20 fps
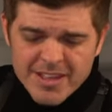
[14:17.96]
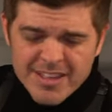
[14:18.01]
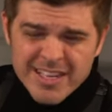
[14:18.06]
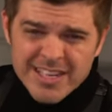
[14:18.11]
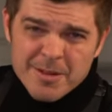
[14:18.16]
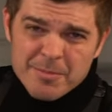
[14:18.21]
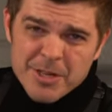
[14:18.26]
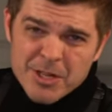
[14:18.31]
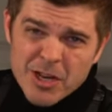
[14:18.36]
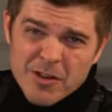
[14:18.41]

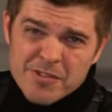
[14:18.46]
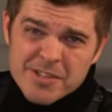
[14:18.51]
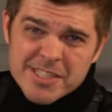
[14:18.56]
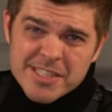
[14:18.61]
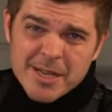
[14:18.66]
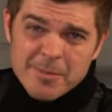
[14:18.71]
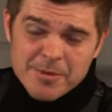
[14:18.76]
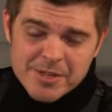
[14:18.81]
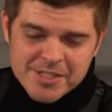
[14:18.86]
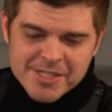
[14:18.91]
And I mean,
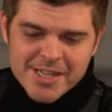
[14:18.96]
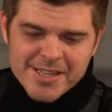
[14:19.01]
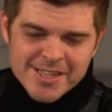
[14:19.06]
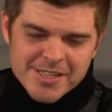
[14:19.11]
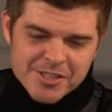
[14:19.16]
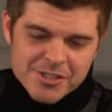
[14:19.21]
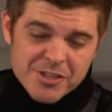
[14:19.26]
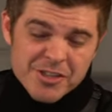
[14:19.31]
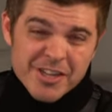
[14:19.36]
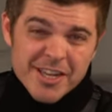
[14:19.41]
obviously, I'm going to say
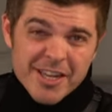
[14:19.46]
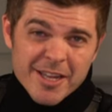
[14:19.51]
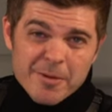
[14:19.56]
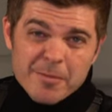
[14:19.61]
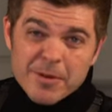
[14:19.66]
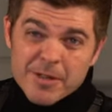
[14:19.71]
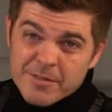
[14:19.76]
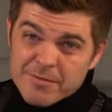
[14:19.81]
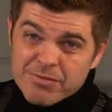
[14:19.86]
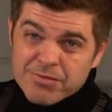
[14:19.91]
that's good, hey,
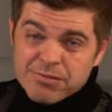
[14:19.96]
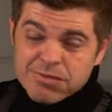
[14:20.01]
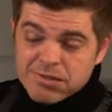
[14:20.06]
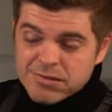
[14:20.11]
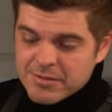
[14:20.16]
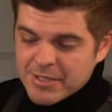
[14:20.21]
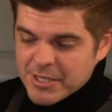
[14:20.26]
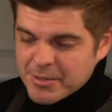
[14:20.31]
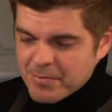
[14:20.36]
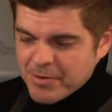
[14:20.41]
but
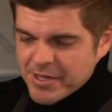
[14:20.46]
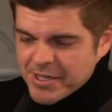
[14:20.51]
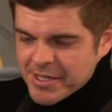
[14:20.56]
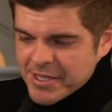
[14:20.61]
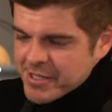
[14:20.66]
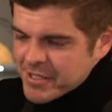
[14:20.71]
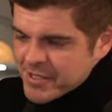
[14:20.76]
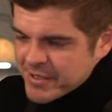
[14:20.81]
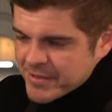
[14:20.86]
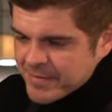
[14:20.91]
it's pretty
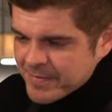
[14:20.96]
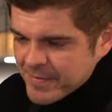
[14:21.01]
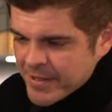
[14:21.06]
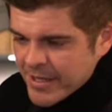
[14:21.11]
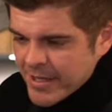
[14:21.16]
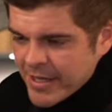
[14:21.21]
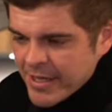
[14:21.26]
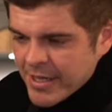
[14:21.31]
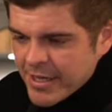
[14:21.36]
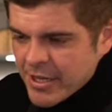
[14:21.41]
decent.
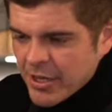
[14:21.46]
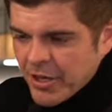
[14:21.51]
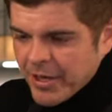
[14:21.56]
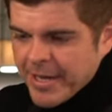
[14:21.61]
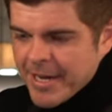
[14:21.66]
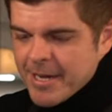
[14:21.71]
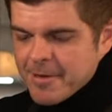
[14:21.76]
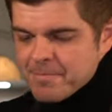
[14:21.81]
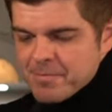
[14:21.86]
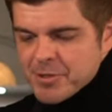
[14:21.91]

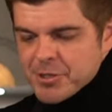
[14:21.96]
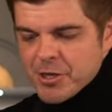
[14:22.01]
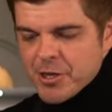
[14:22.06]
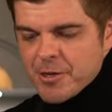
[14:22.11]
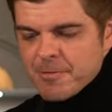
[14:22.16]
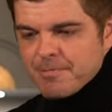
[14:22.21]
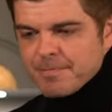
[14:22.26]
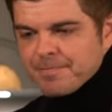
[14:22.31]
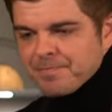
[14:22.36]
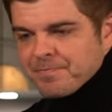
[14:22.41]
Okay,
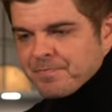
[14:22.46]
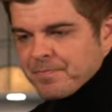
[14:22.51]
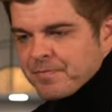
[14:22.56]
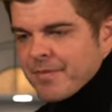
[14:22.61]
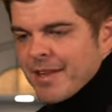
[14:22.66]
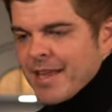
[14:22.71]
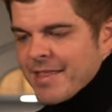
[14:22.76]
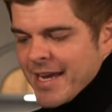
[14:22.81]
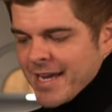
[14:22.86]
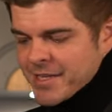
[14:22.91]
so
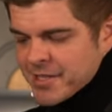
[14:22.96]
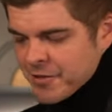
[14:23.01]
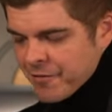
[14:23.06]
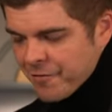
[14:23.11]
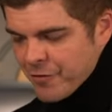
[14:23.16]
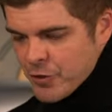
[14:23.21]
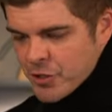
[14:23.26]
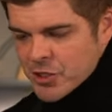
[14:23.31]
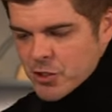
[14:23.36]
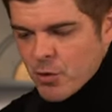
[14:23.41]
that's the
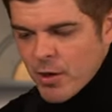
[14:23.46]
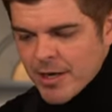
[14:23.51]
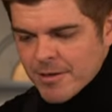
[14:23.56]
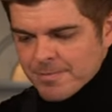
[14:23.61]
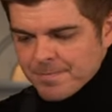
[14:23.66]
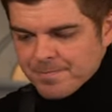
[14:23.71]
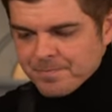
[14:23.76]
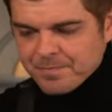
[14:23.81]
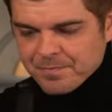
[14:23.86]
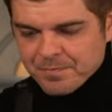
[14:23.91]
first
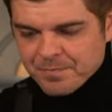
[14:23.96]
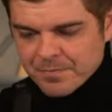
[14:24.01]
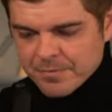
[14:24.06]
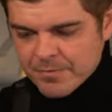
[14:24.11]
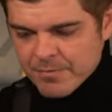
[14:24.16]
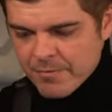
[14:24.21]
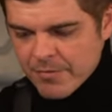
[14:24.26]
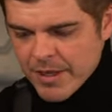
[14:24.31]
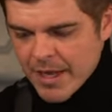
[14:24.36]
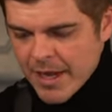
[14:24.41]
one.
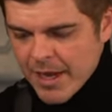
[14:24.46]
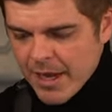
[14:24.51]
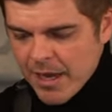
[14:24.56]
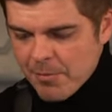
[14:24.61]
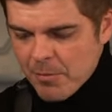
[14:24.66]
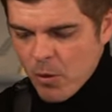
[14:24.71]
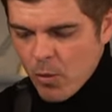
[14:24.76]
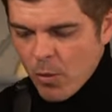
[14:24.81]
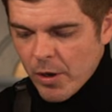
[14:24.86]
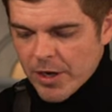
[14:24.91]

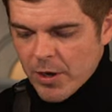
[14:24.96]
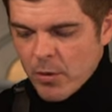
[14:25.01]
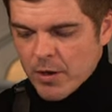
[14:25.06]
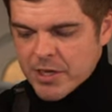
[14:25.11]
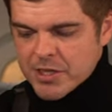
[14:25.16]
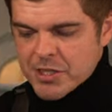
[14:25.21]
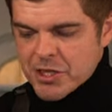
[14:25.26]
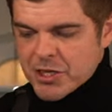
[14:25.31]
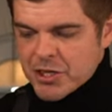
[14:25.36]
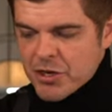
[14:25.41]
Um, what I
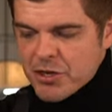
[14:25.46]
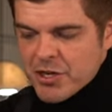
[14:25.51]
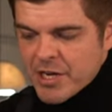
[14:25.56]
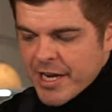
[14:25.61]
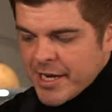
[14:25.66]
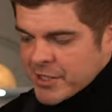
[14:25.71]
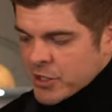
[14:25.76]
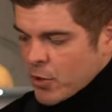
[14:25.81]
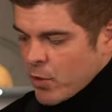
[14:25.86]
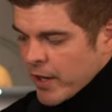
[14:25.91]
wanted to show you
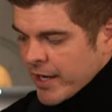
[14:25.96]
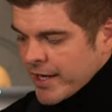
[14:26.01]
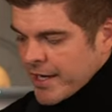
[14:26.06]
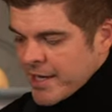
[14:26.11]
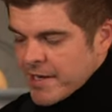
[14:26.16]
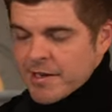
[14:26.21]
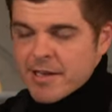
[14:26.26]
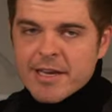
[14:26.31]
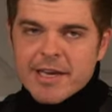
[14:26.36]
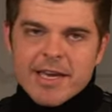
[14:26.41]
guys
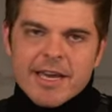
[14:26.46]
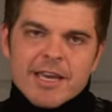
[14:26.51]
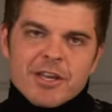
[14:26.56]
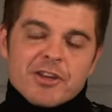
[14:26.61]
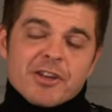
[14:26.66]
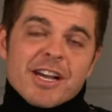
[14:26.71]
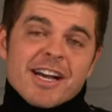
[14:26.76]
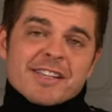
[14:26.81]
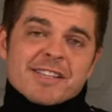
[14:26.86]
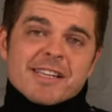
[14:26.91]
quickly,
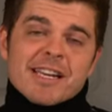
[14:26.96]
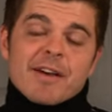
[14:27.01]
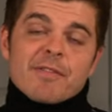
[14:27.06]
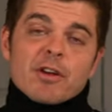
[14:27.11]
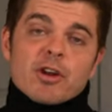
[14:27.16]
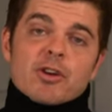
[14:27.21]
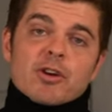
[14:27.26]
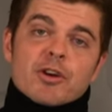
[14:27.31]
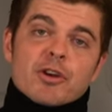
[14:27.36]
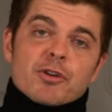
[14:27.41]
you guys can have a
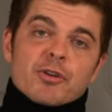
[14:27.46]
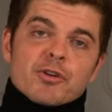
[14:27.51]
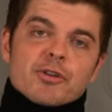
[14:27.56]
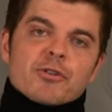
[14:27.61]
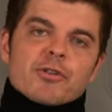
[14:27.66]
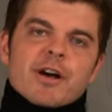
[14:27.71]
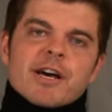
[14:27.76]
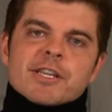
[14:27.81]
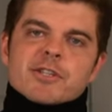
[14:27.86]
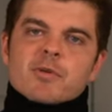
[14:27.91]
look on
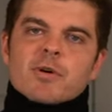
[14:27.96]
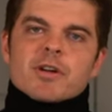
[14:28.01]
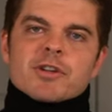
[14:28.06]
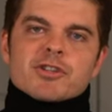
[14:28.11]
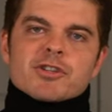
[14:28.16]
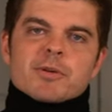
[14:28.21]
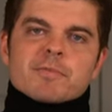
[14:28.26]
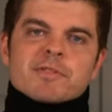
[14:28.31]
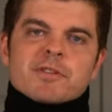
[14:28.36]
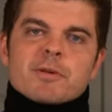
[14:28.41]
Google as well in
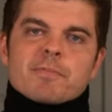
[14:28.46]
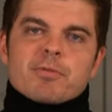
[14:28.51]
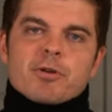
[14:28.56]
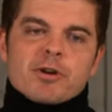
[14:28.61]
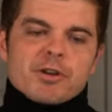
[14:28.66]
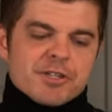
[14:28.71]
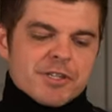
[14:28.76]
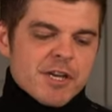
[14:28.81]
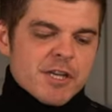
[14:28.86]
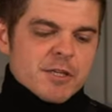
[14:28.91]
terms of the
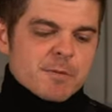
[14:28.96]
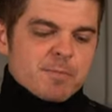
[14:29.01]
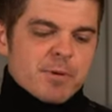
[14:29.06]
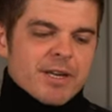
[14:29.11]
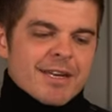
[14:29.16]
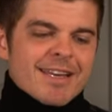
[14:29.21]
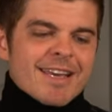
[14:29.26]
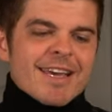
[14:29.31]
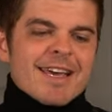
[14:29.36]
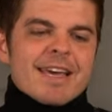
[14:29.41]
process,
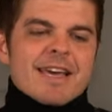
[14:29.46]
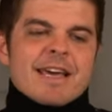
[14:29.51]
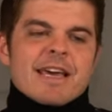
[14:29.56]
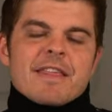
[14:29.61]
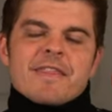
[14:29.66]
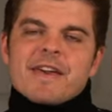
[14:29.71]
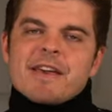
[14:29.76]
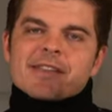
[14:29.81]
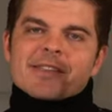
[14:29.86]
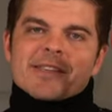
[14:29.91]
but
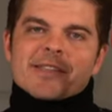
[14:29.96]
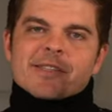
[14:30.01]
there's a